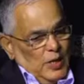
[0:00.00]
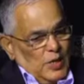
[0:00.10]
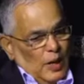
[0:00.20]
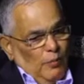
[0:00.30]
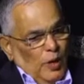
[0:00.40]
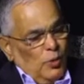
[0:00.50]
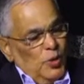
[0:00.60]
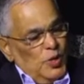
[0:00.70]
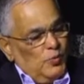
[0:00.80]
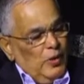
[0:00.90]
someone who
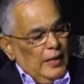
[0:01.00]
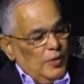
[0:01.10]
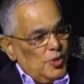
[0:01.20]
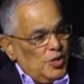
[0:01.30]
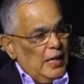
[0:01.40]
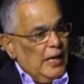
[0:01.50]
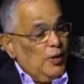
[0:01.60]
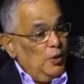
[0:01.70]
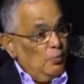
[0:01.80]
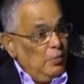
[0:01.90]
is willing to share
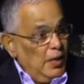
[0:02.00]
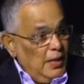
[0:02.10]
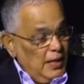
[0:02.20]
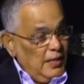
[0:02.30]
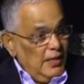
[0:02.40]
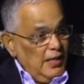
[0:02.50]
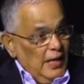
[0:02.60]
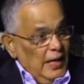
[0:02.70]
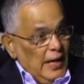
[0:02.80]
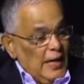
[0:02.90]
your burden
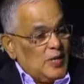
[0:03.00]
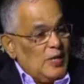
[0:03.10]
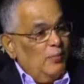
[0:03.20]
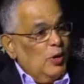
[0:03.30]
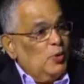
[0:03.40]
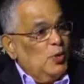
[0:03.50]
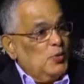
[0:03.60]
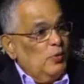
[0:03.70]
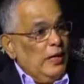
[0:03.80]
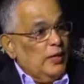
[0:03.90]
and someone who is
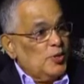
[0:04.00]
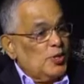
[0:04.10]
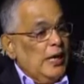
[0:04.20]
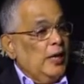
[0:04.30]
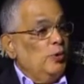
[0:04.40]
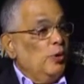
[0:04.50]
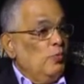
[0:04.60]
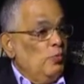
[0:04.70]
willing to share your